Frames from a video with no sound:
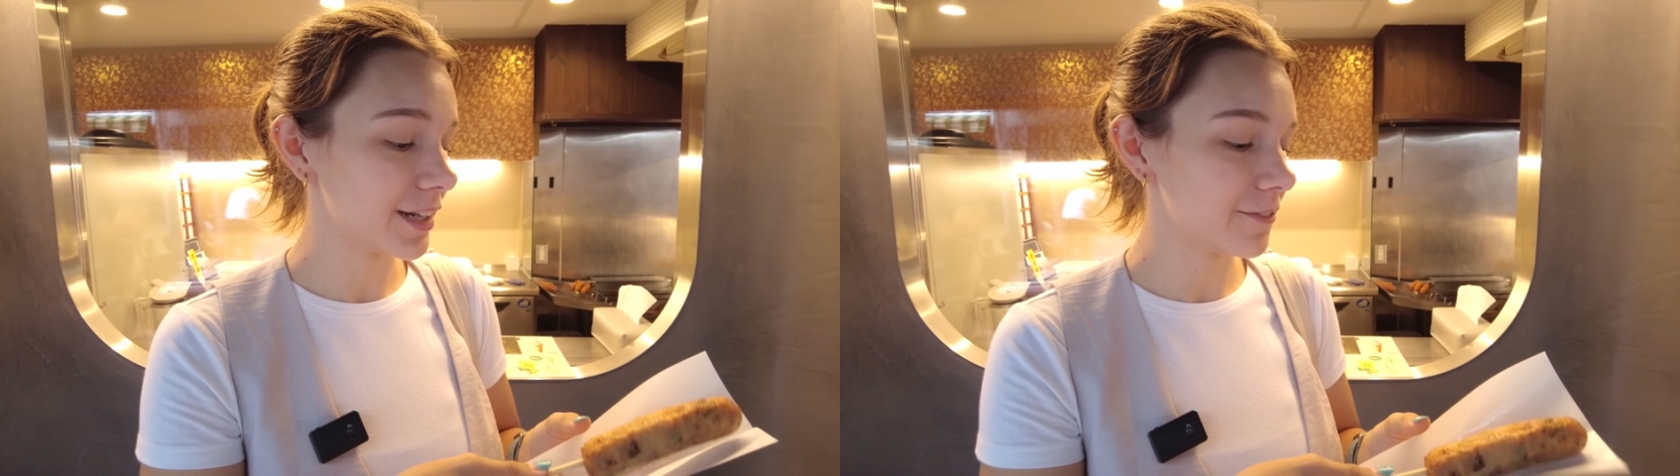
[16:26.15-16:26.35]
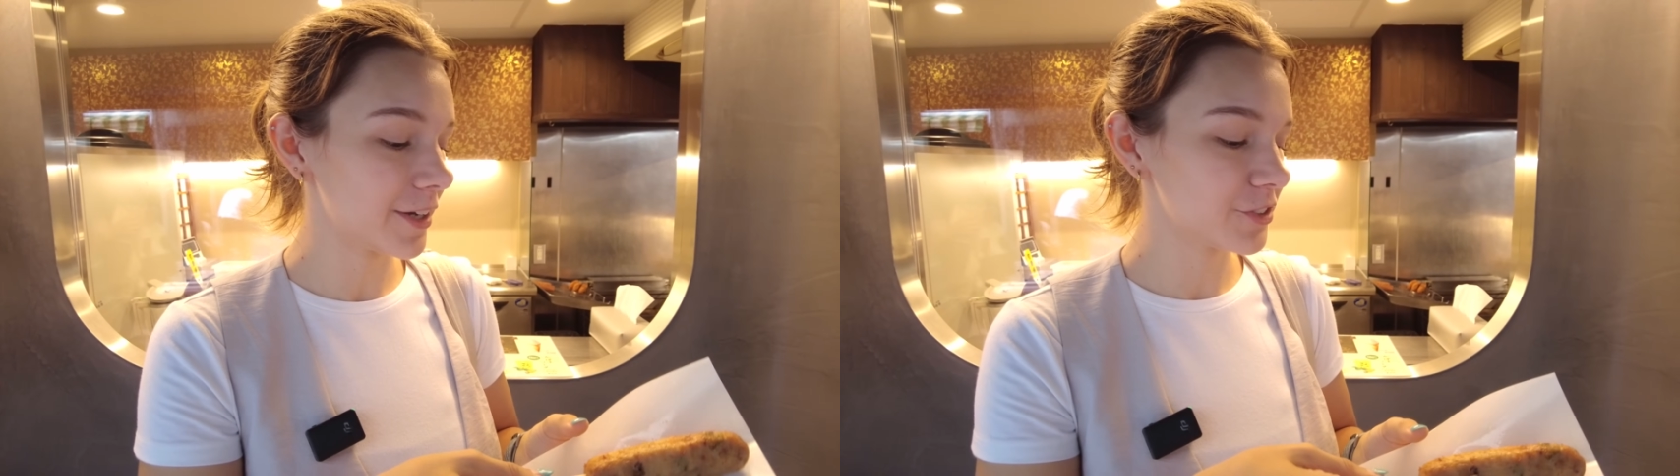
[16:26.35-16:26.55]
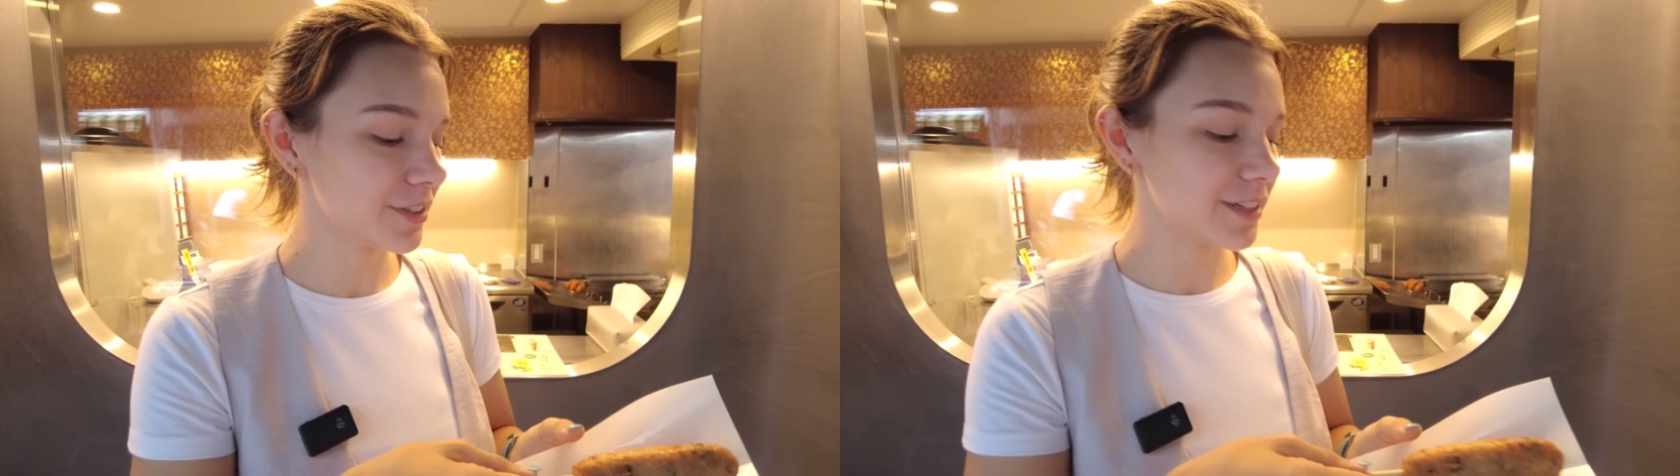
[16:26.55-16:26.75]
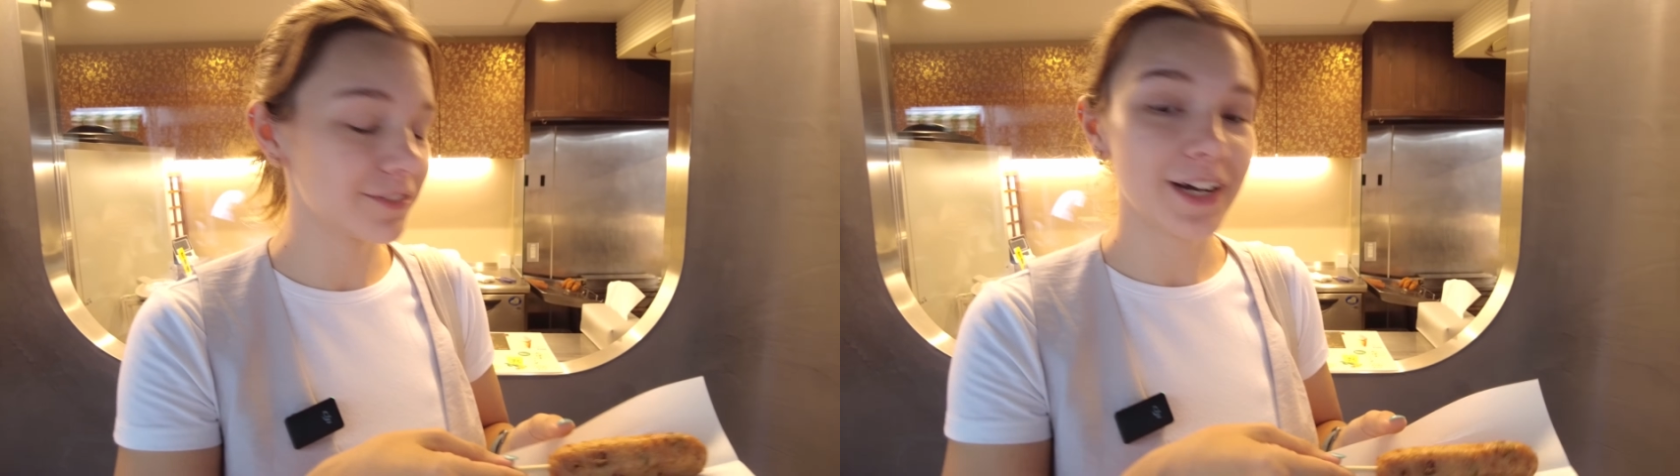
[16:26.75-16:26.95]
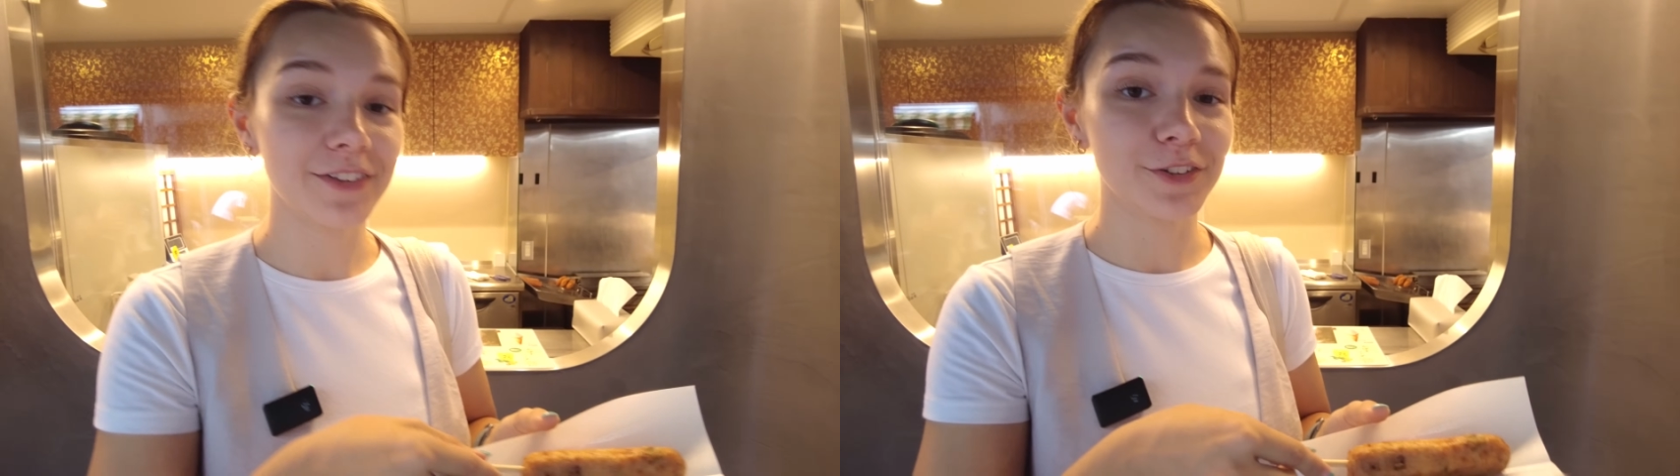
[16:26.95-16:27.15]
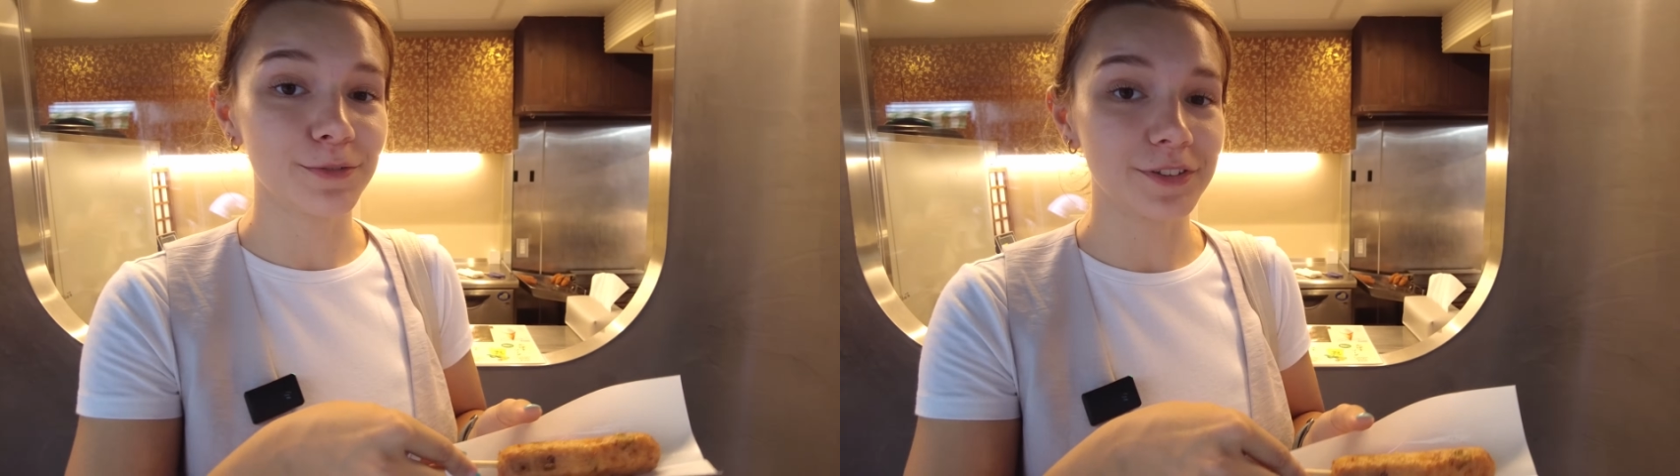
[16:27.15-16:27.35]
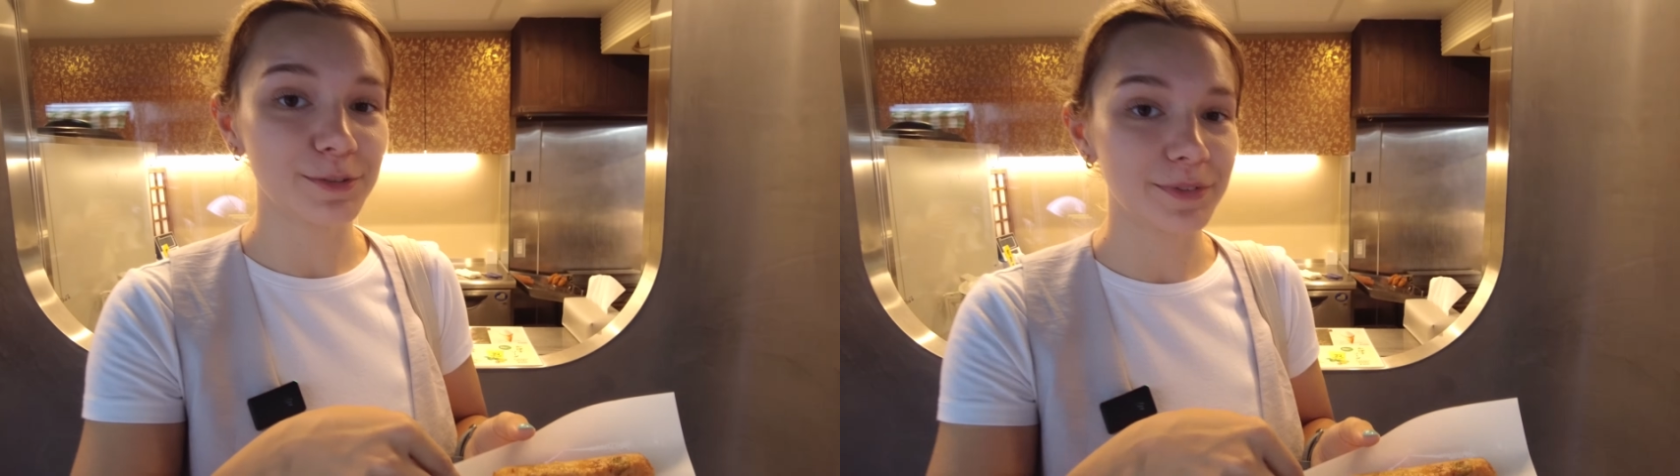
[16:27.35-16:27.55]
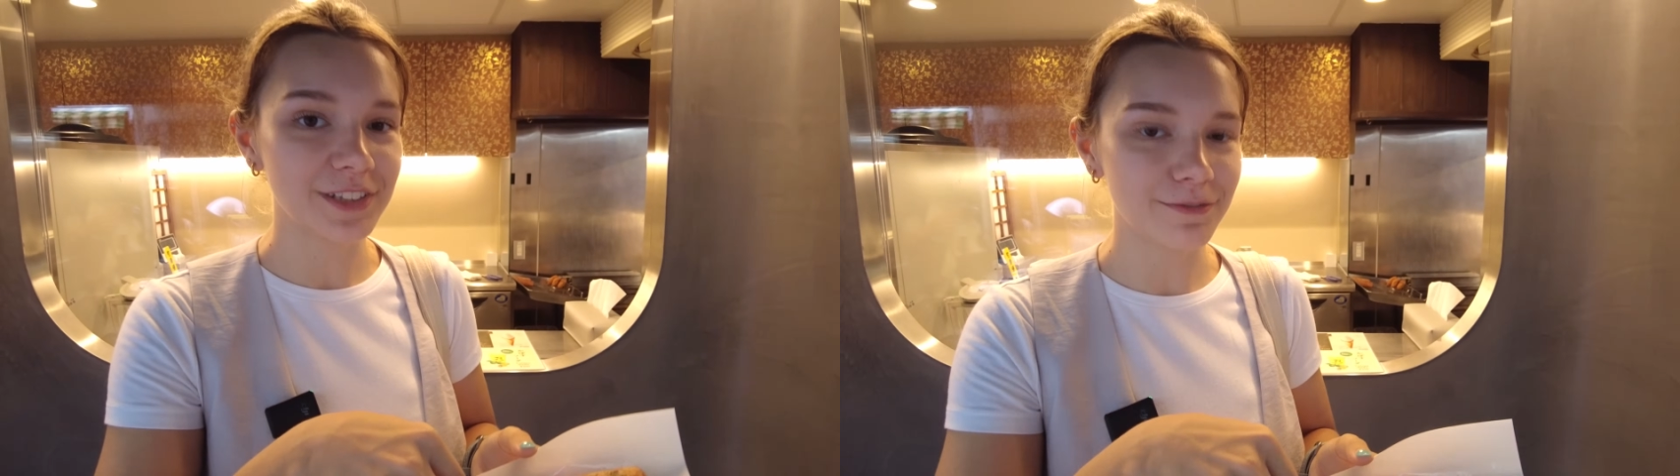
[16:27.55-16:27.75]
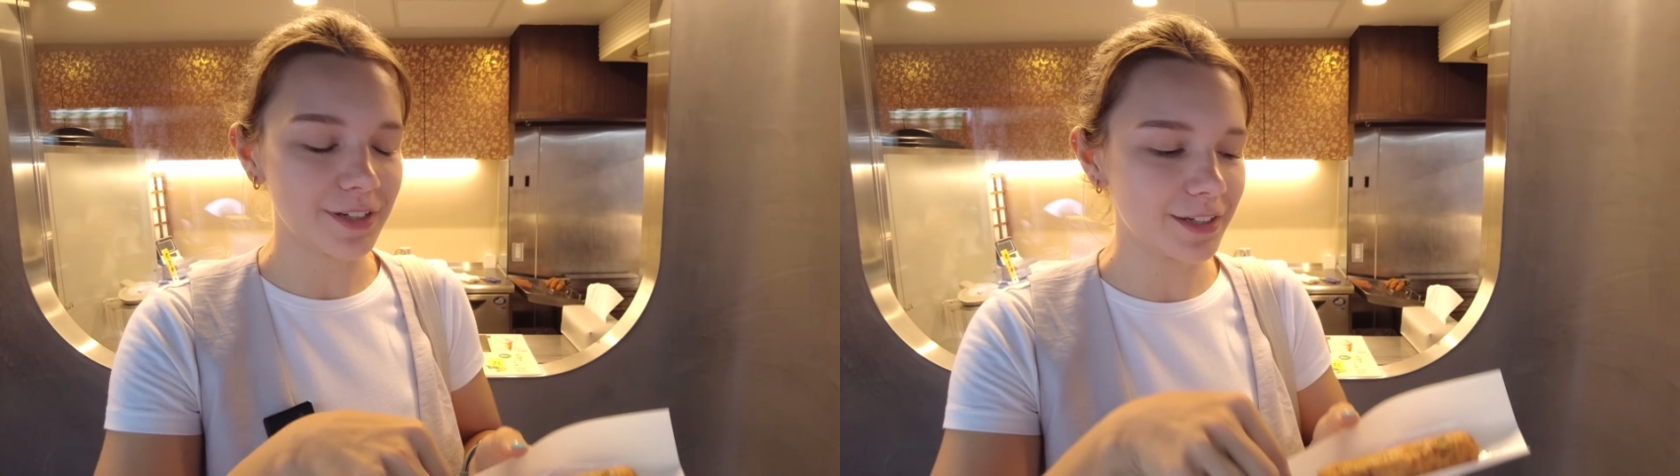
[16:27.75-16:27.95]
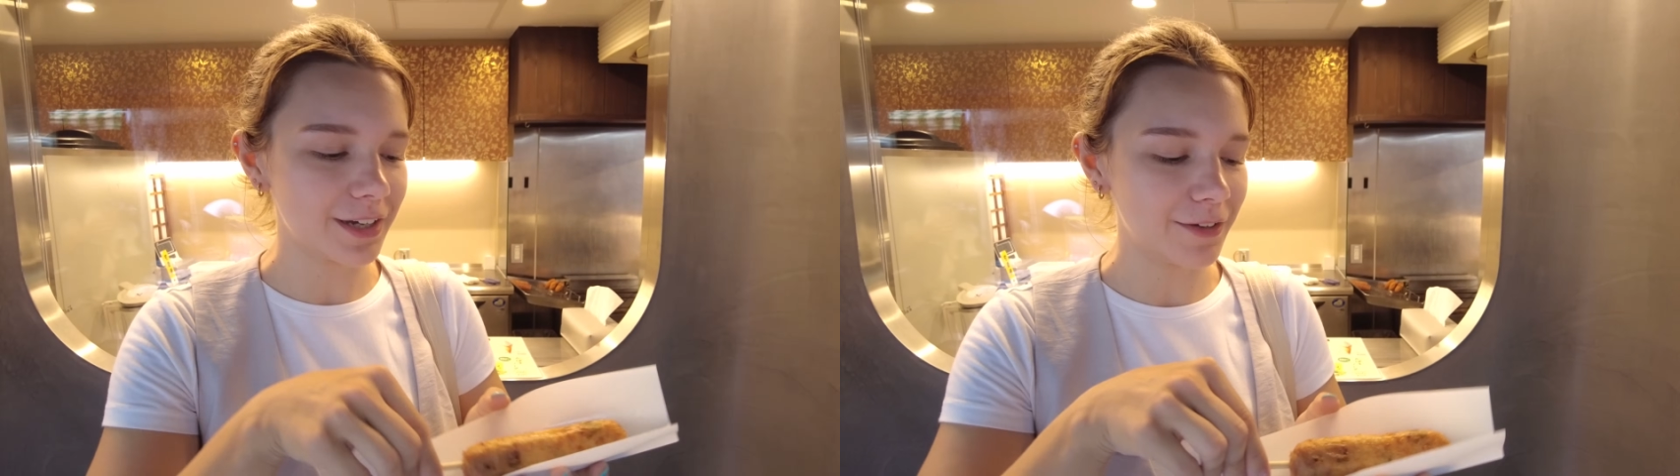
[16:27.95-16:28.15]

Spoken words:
I've actually never had this one in specific.